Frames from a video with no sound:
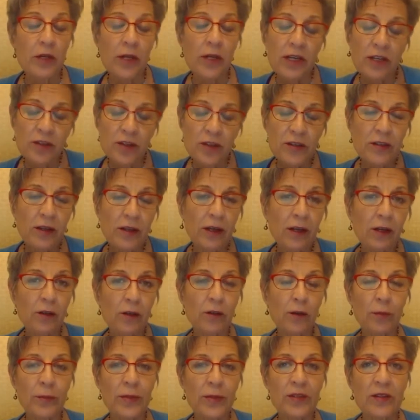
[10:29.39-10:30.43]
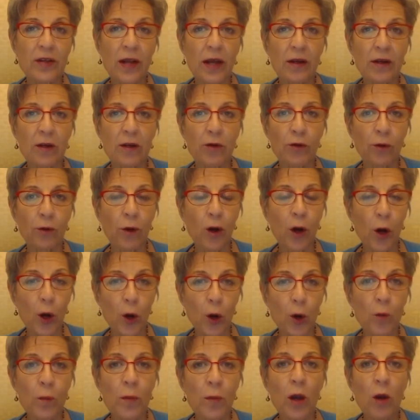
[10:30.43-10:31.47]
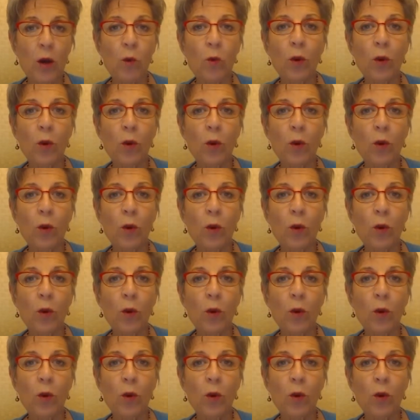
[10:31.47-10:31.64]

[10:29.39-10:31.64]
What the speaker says: And just like a thermostat in your home